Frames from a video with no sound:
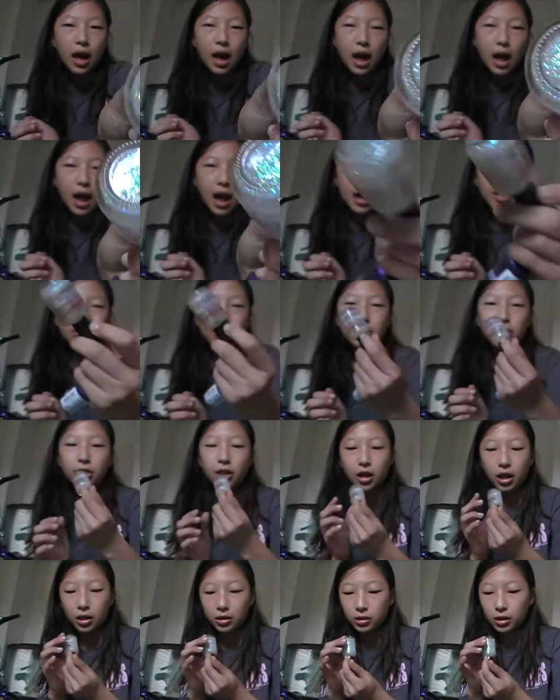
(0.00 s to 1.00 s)
And
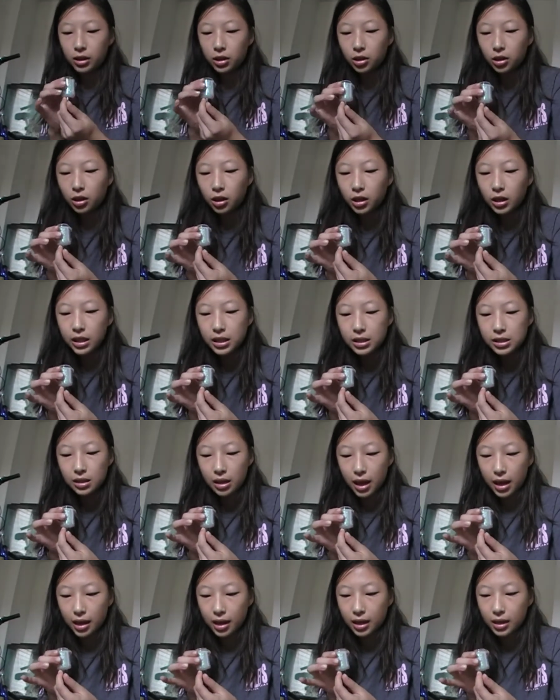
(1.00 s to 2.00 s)
the glitter is
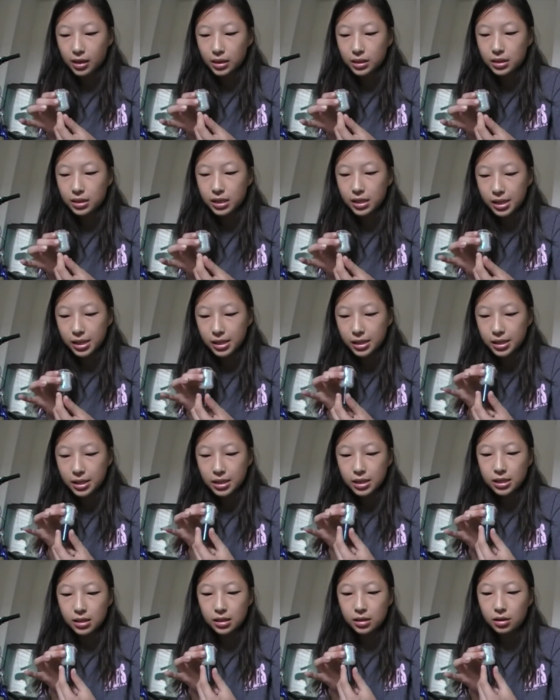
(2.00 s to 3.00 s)
like
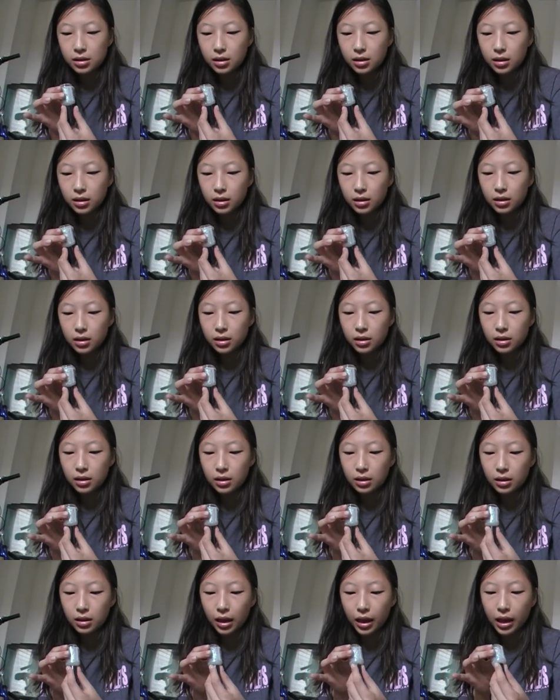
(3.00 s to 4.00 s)
tints,
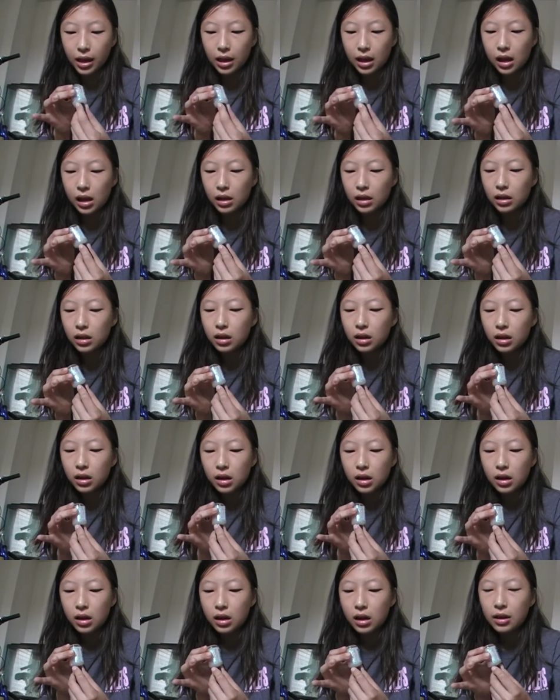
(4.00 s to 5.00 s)
like color
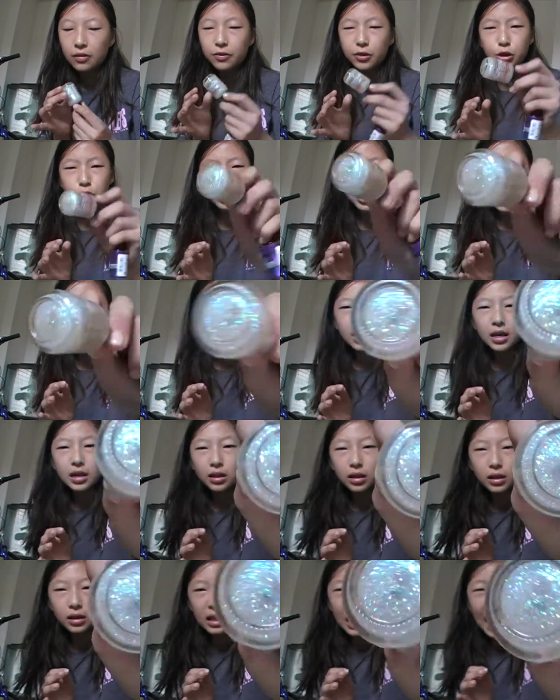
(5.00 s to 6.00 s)
if you shine it in
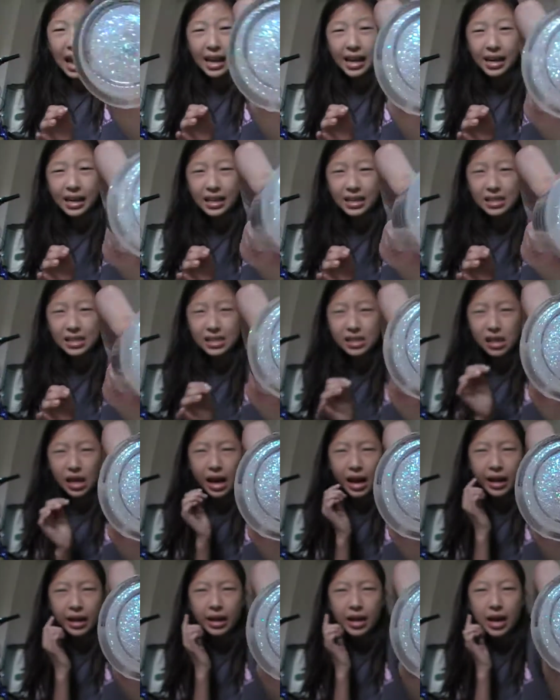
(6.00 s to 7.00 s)
the light, it's
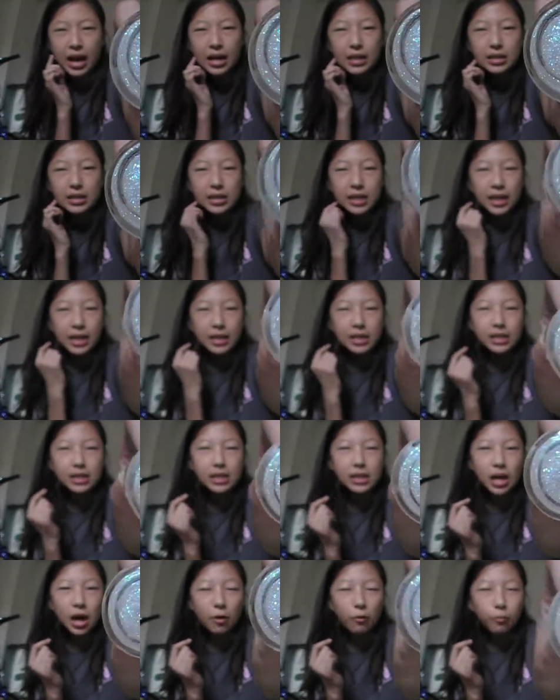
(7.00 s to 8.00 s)
like
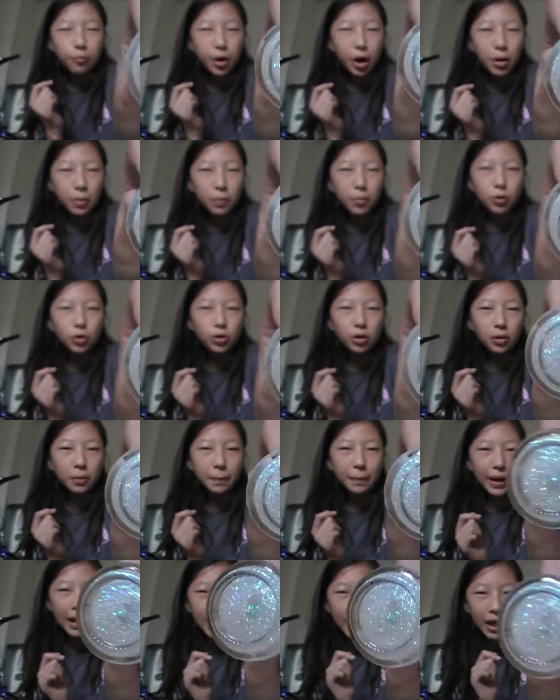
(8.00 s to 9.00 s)
tints of purple,
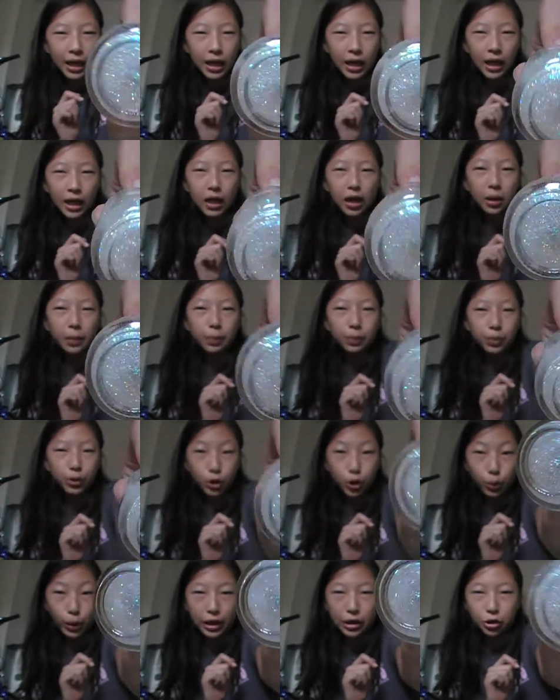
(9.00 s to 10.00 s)
pink,
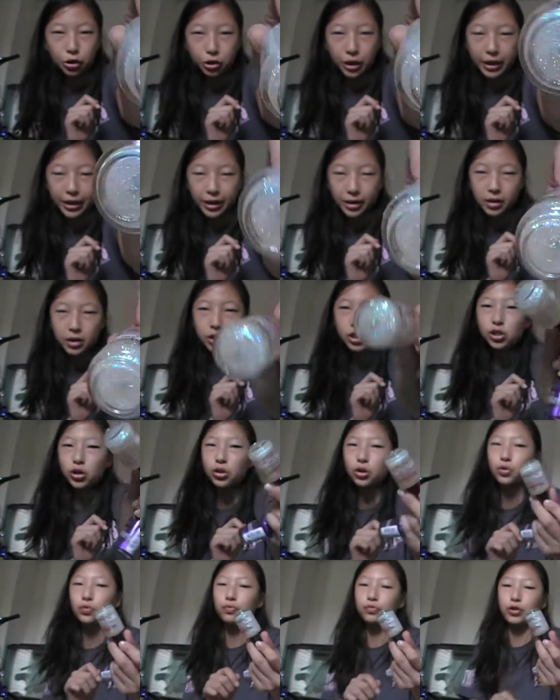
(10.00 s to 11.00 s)
blue, and green. So
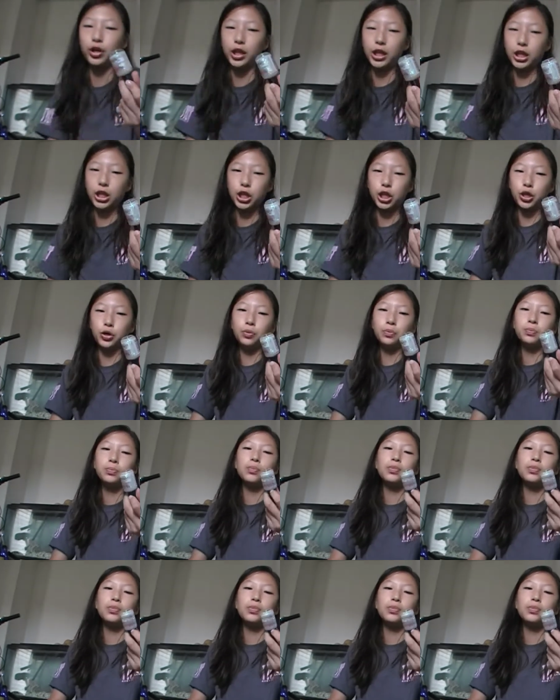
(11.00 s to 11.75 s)
they're really cute.